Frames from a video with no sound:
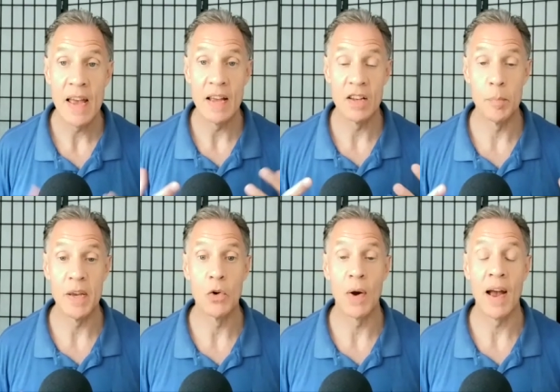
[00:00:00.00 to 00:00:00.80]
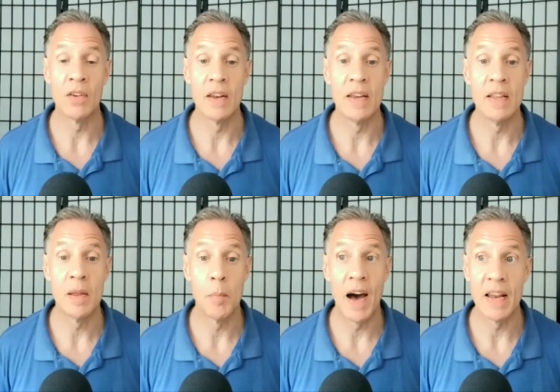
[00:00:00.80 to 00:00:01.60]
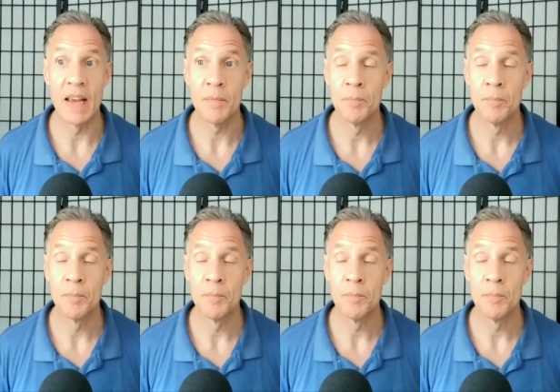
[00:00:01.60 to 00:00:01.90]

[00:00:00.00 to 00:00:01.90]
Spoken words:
and to be grounded in the body.